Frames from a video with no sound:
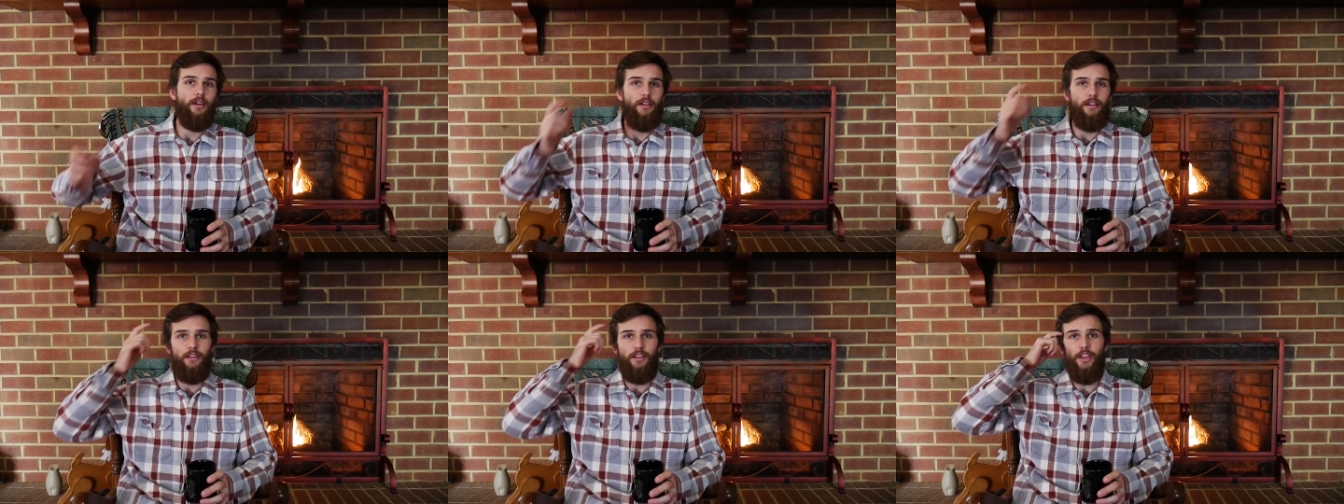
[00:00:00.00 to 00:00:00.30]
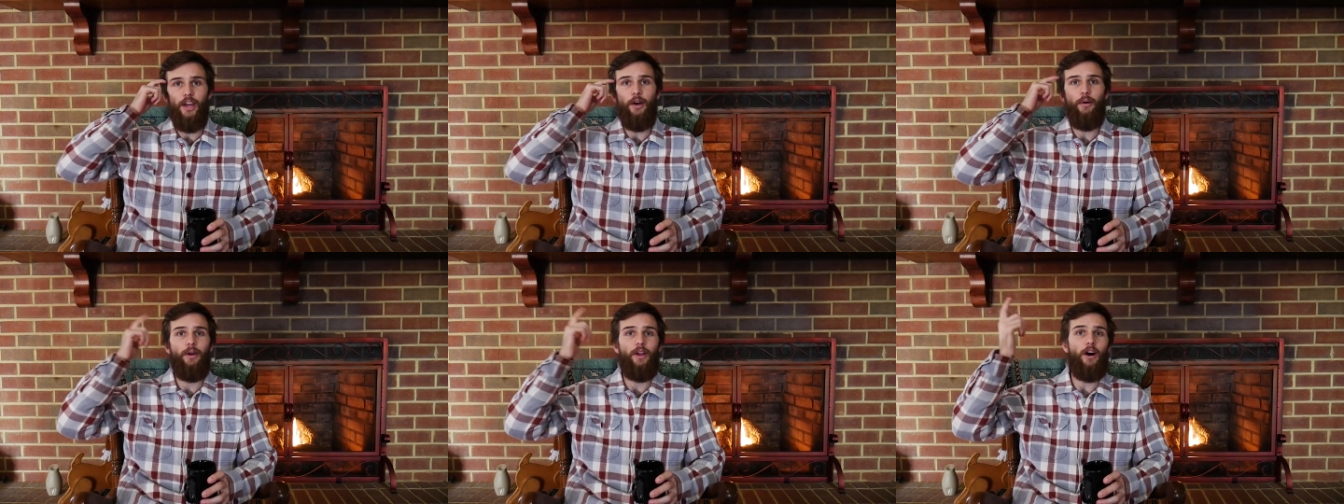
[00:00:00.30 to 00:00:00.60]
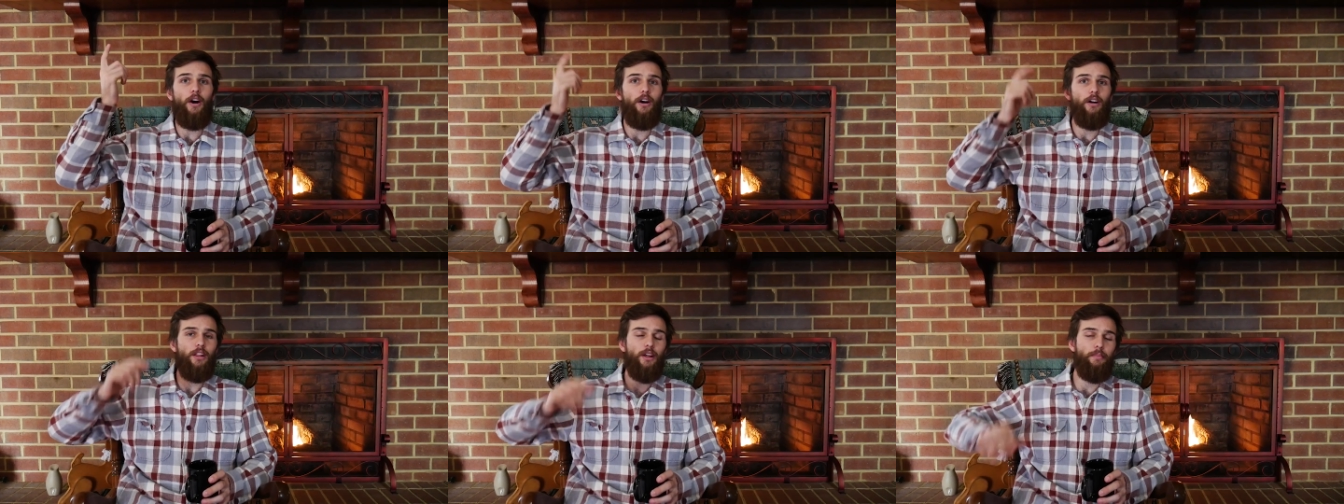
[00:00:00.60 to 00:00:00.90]
know it
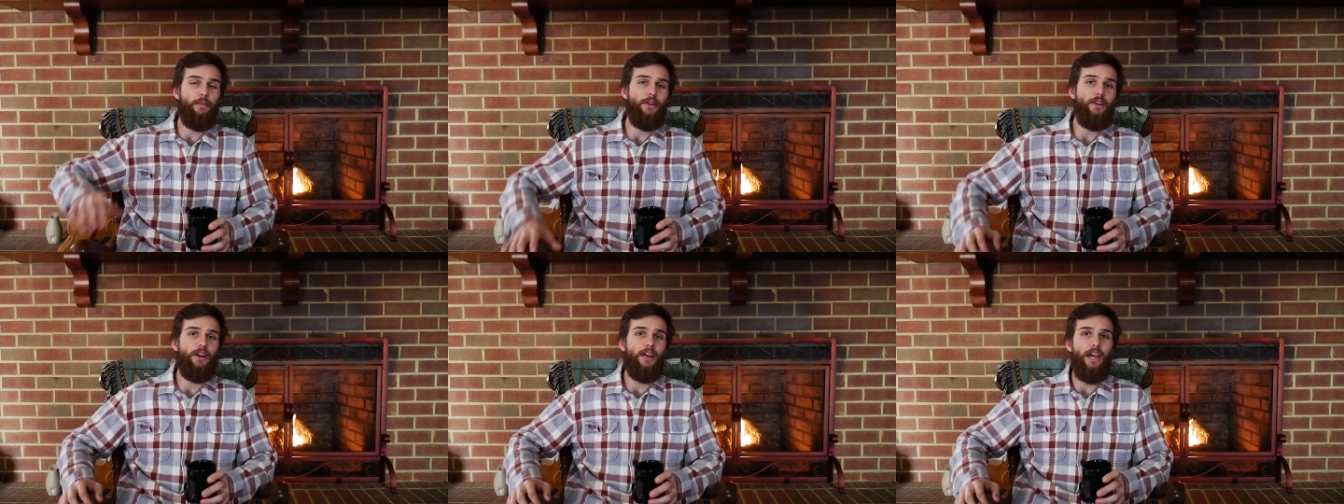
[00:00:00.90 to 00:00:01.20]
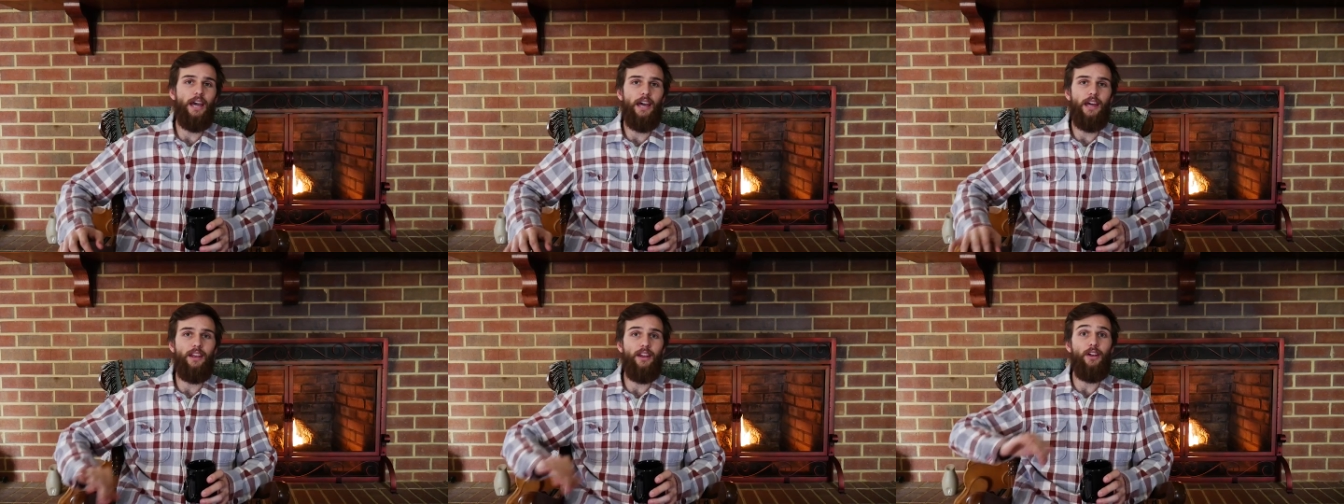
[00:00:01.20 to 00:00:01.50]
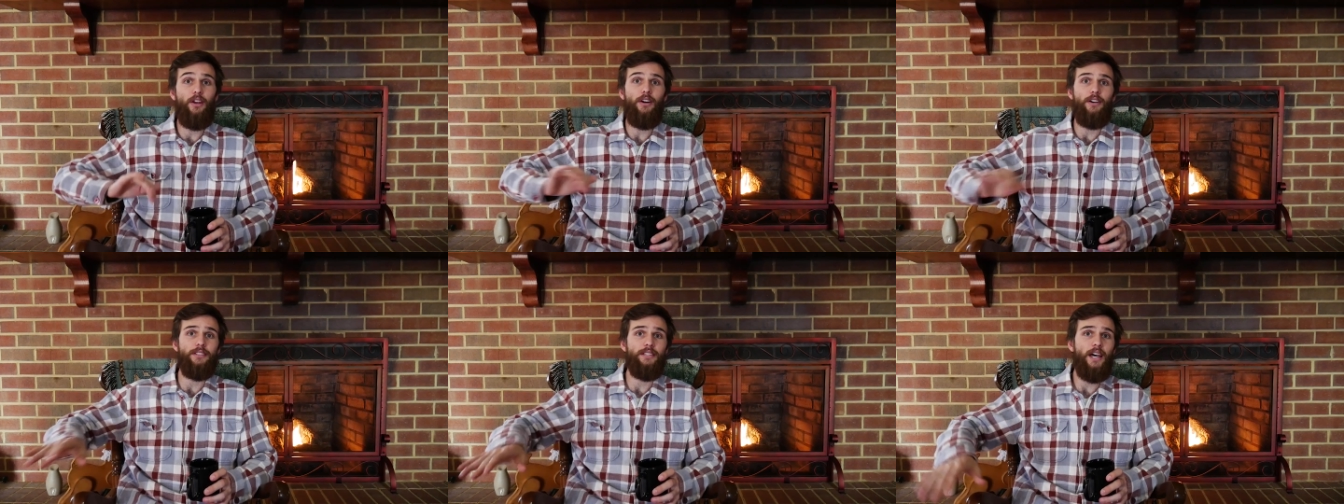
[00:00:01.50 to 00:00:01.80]
all up in your head
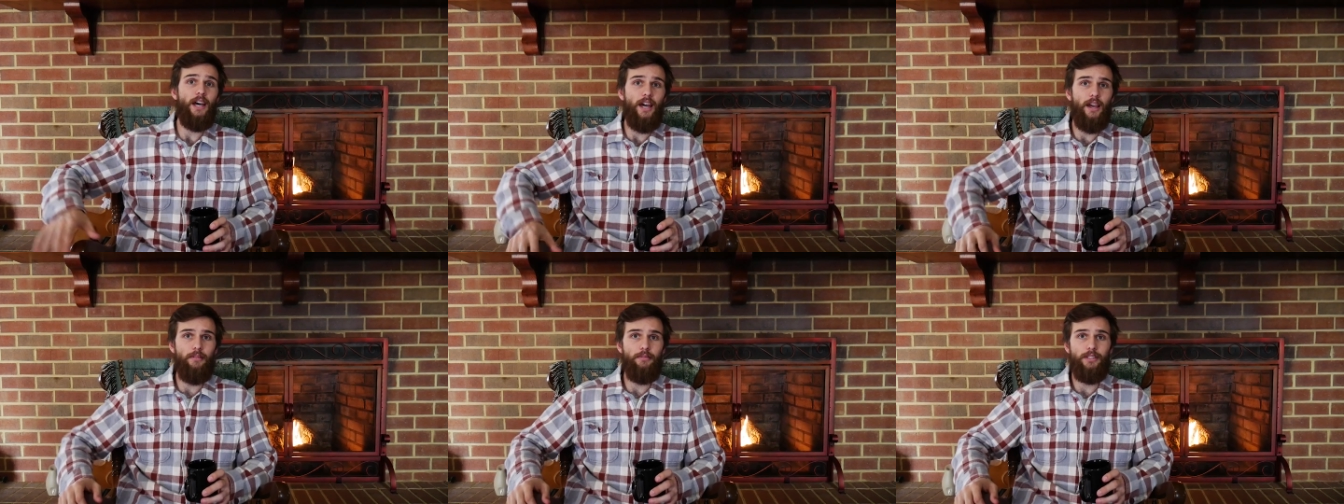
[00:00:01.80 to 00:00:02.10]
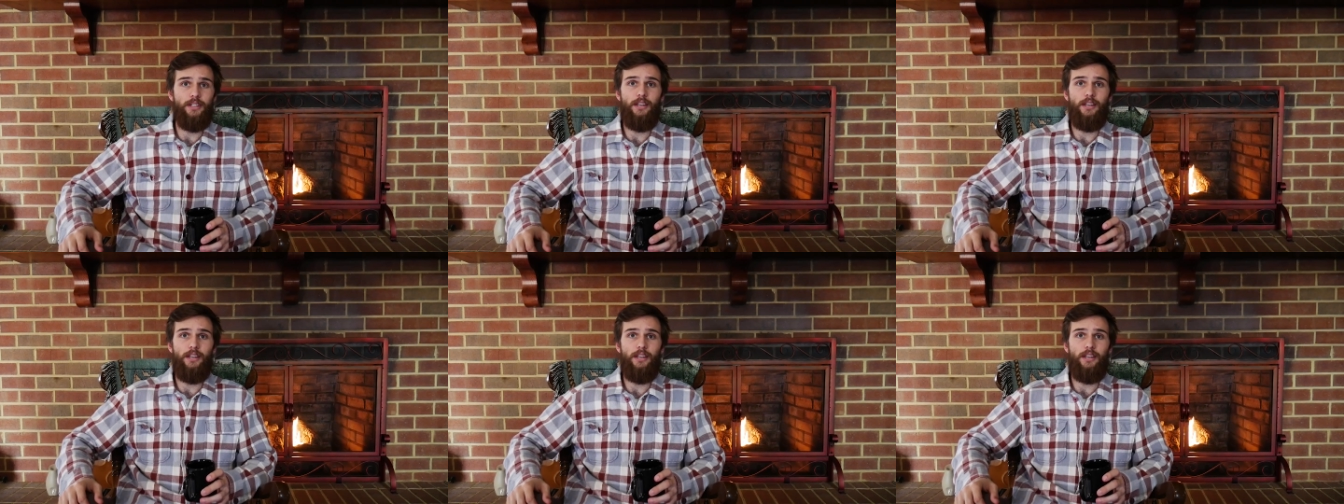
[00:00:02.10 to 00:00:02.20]
at all times.